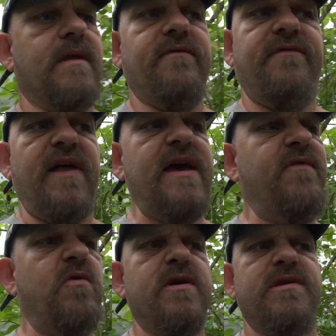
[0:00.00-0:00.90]

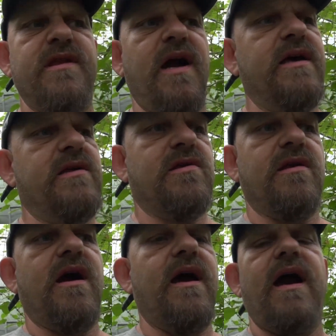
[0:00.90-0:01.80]
flavor was nice.
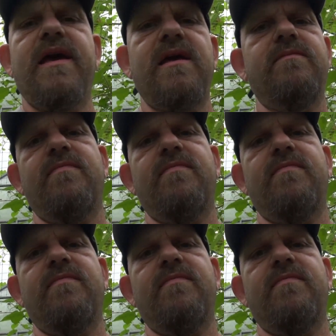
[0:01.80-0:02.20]
I, I could